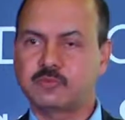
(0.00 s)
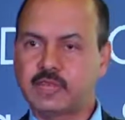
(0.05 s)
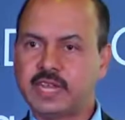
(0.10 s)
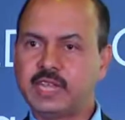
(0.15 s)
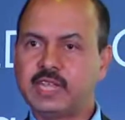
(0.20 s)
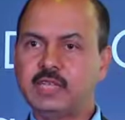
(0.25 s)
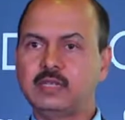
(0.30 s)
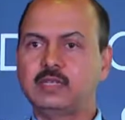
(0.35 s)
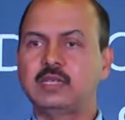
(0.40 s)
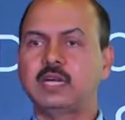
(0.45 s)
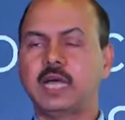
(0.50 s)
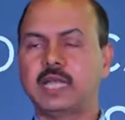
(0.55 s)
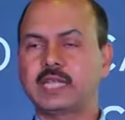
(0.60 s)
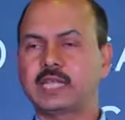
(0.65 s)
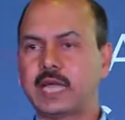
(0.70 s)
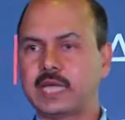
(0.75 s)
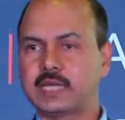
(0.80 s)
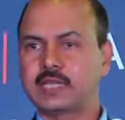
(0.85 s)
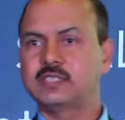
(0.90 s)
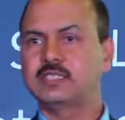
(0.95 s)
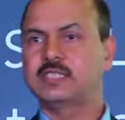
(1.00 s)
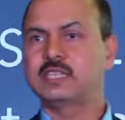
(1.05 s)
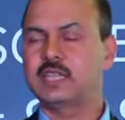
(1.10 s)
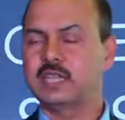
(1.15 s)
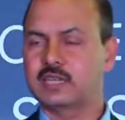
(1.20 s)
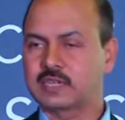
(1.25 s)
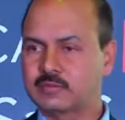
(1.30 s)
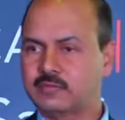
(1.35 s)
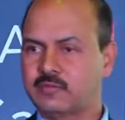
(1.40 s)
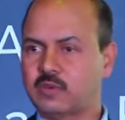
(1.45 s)
So it's very, I,
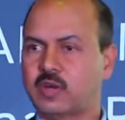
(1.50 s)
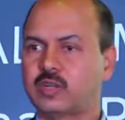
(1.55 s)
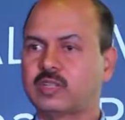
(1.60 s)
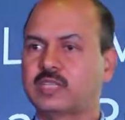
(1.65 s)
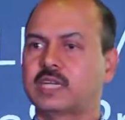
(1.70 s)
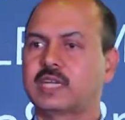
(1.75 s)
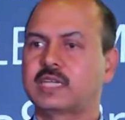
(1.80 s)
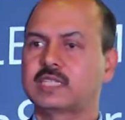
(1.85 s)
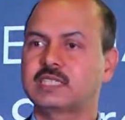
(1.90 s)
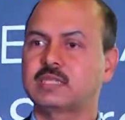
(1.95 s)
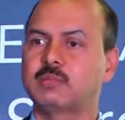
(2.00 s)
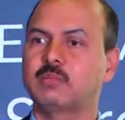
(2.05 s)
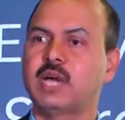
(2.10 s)
I can say that for